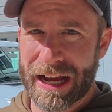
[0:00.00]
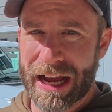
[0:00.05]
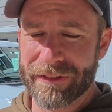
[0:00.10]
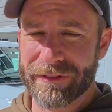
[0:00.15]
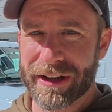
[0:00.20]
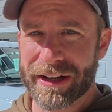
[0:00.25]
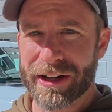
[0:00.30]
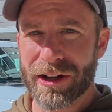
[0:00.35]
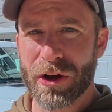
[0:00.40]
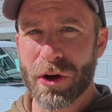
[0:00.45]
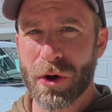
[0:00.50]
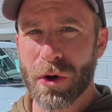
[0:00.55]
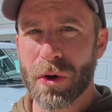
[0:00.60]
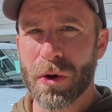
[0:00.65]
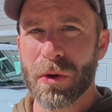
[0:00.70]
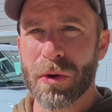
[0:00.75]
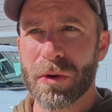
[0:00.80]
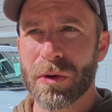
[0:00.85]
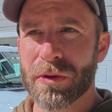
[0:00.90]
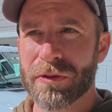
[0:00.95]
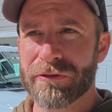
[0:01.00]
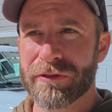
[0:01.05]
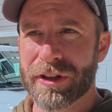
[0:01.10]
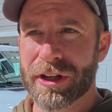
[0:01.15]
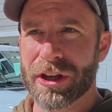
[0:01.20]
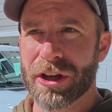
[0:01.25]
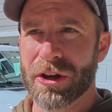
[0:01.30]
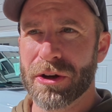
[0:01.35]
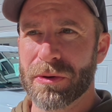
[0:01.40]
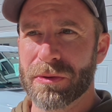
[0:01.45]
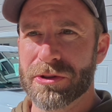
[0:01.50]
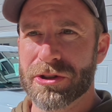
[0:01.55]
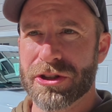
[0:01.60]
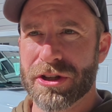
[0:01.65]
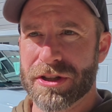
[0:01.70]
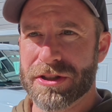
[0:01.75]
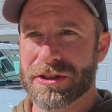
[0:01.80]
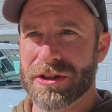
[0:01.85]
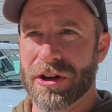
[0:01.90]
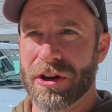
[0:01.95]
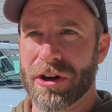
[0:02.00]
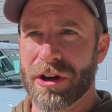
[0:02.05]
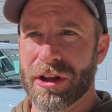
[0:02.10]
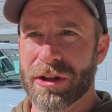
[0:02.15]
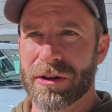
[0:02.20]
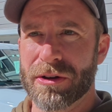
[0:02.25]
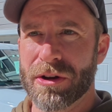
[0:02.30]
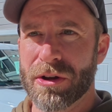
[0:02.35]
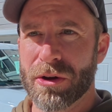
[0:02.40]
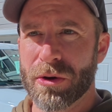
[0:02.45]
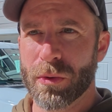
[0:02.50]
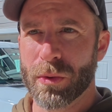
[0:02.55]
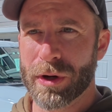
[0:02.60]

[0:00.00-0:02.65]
I've got a whole video just on